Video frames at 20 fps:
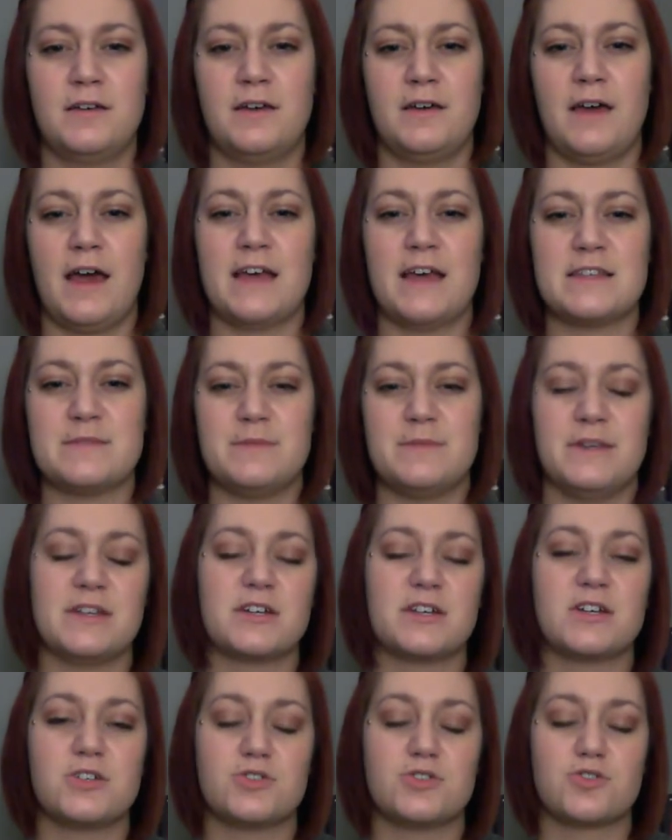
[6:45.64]
has
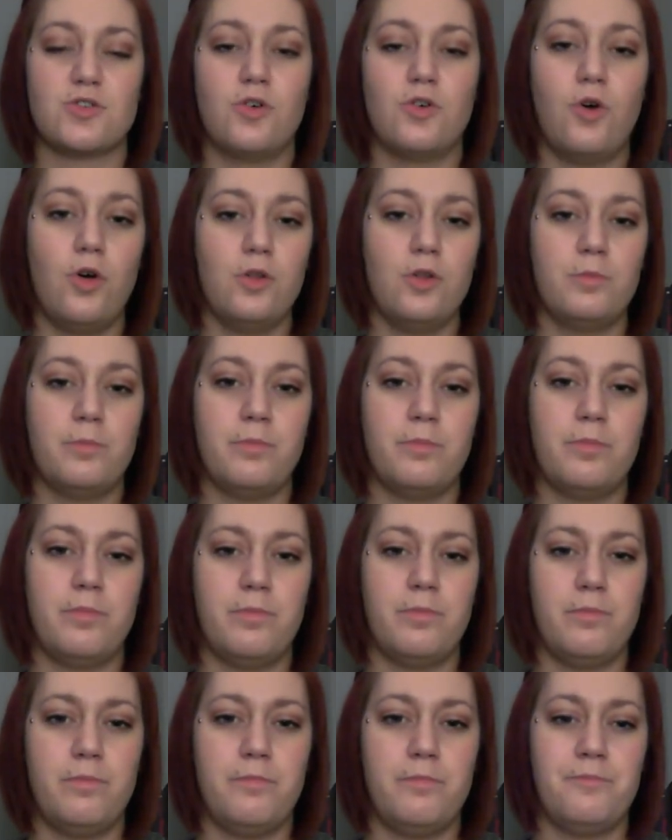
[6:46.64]
been controlled
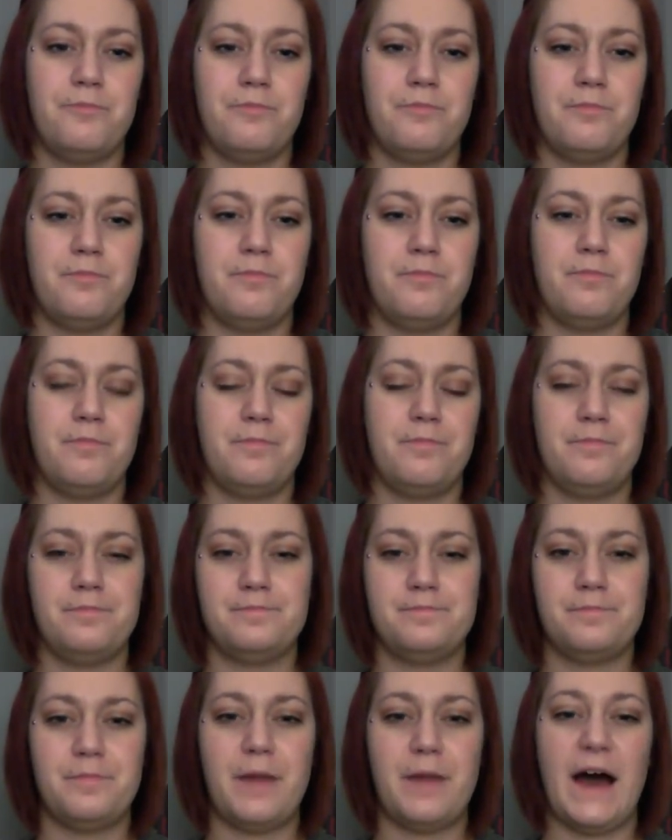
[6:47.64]

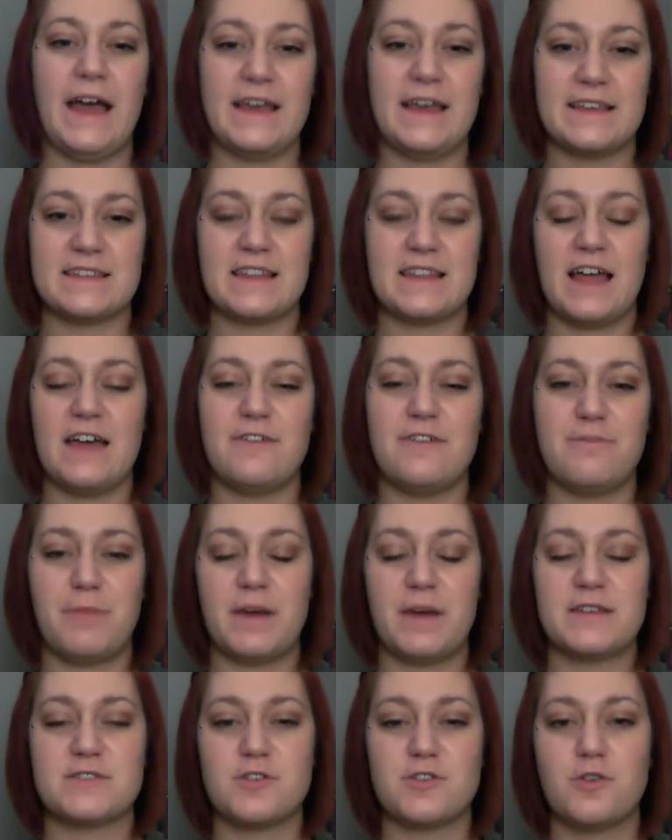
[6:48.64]
by his life
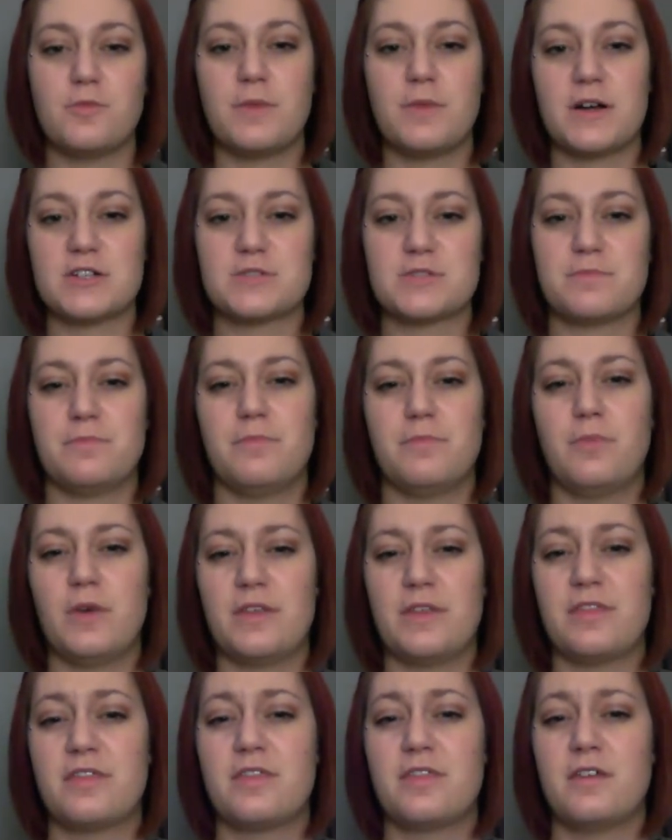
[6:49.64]
by so much
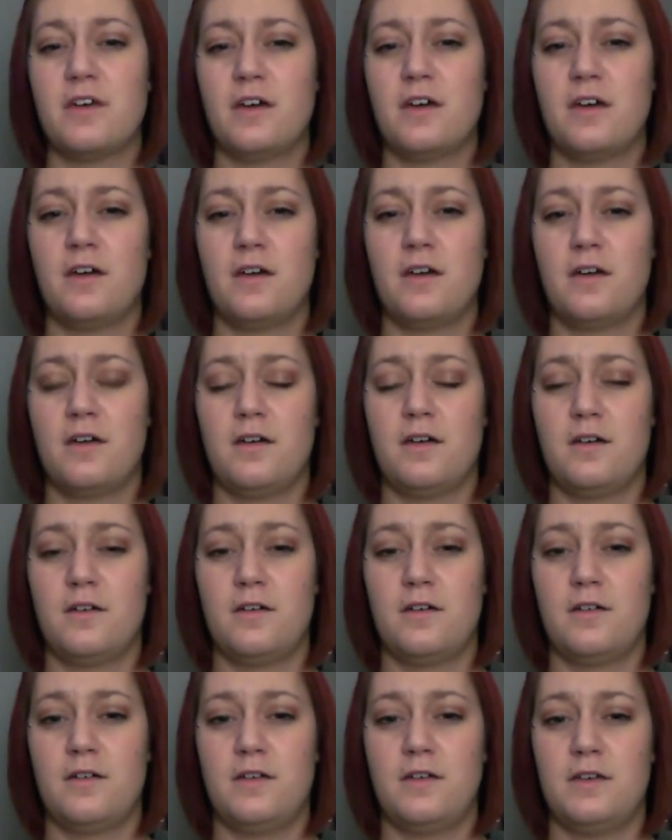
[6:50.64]
with
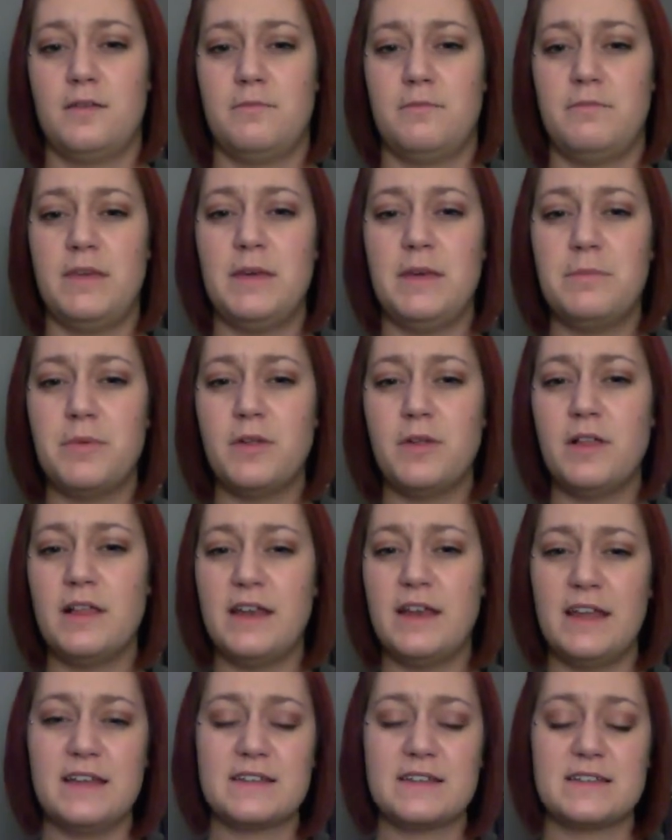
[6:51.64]
people
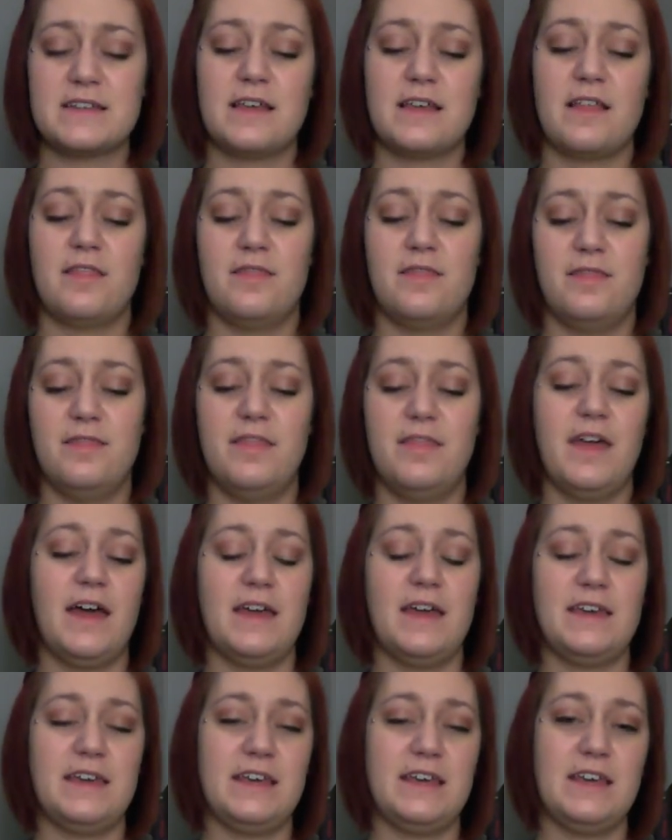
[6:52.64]
in it
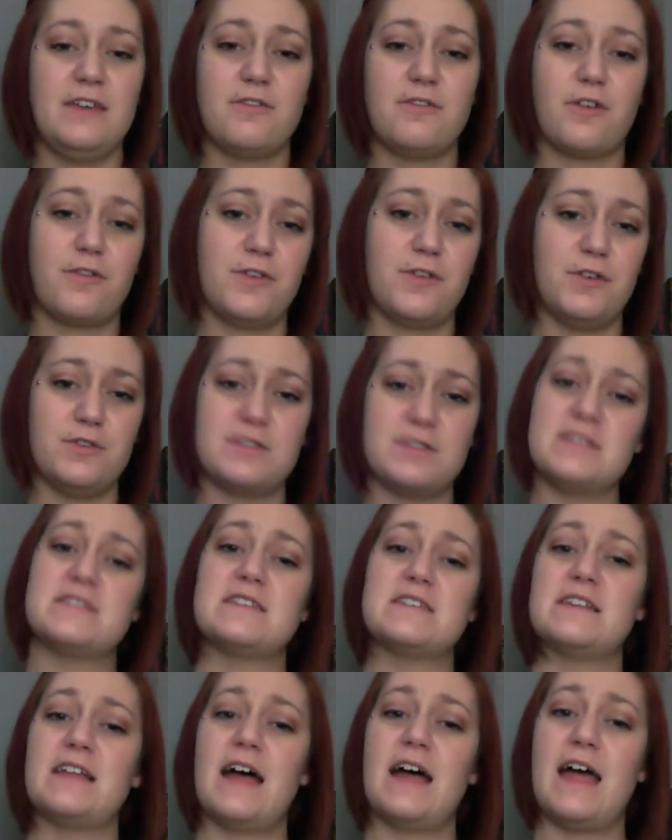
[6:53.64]
that he refuses
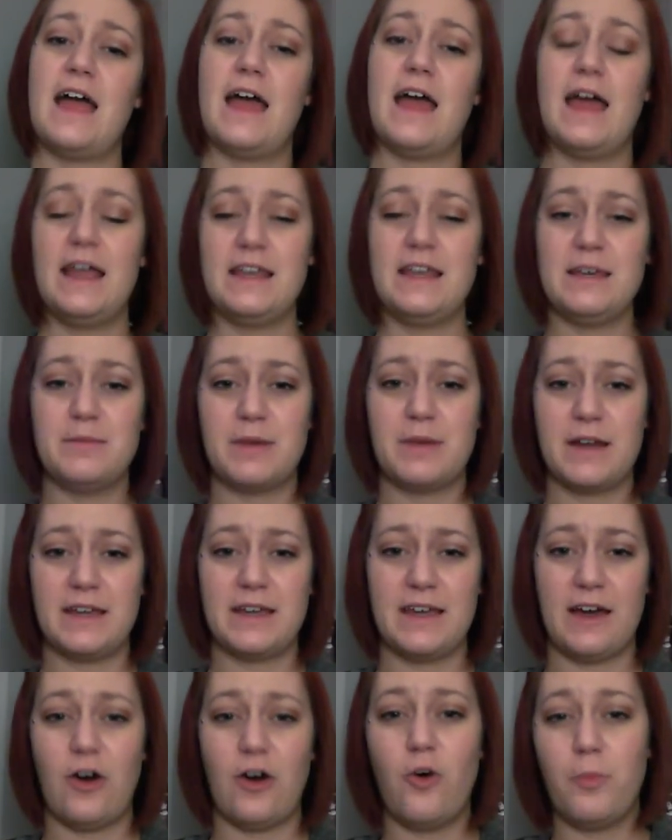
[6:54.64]
to let
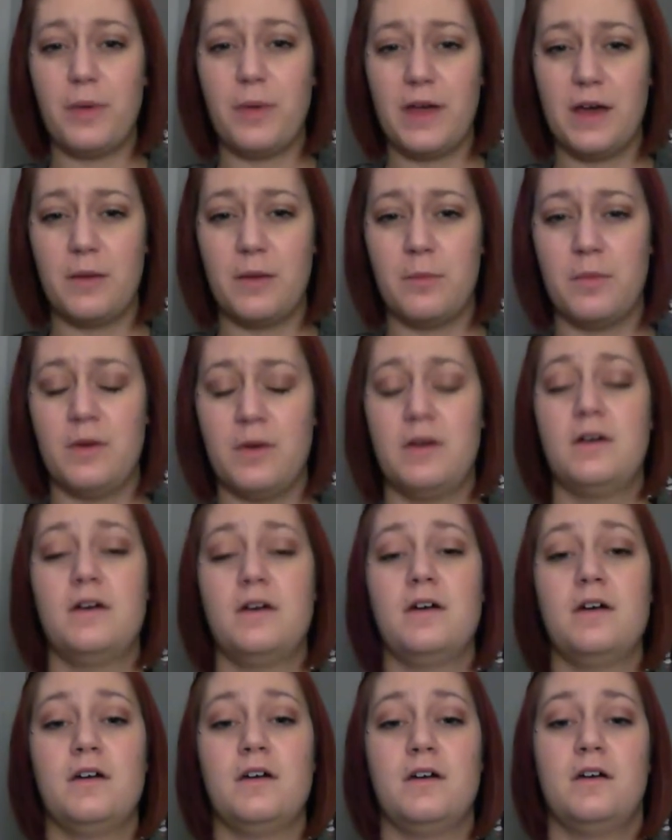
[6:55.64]
anybody help him,
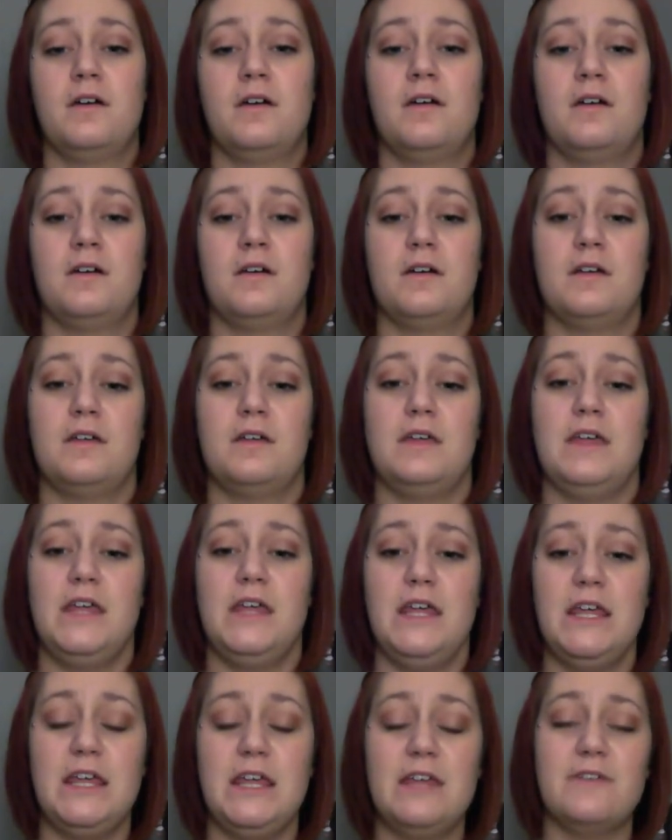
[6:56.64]

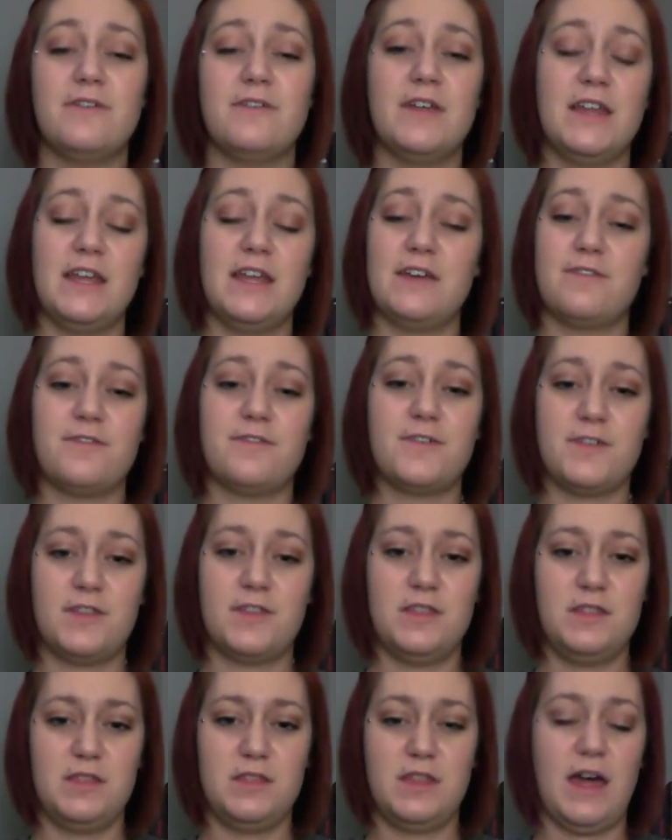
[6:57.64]
even if
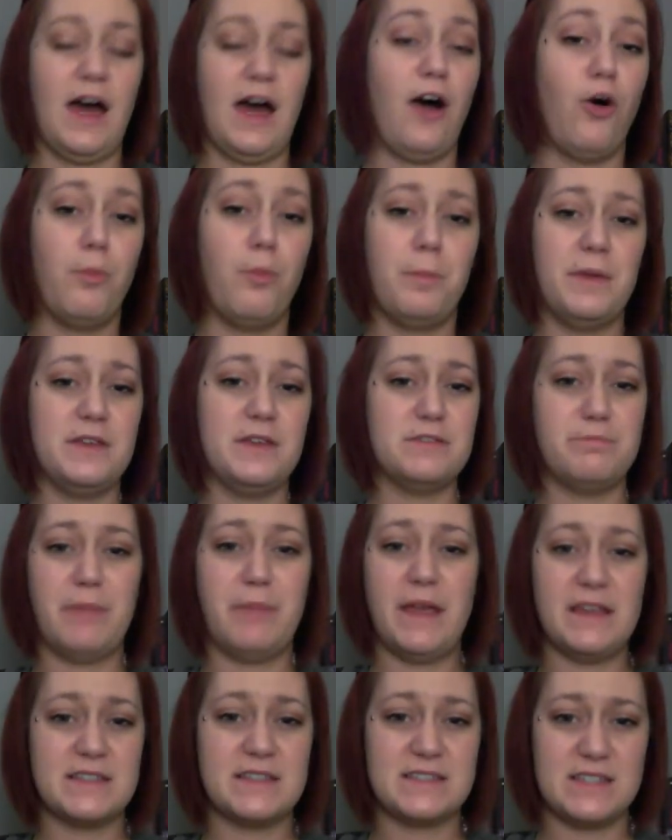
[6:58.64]
the help is
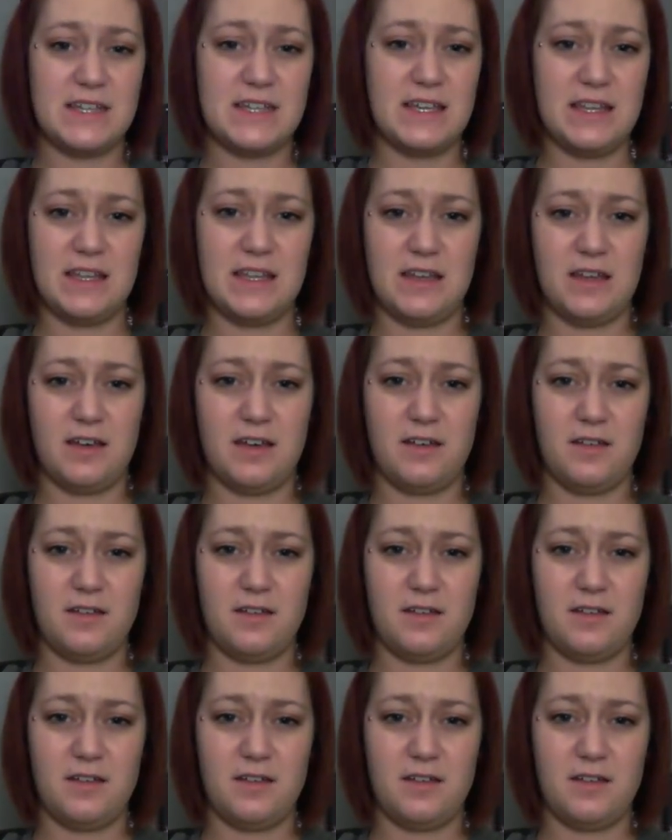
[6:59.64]
based in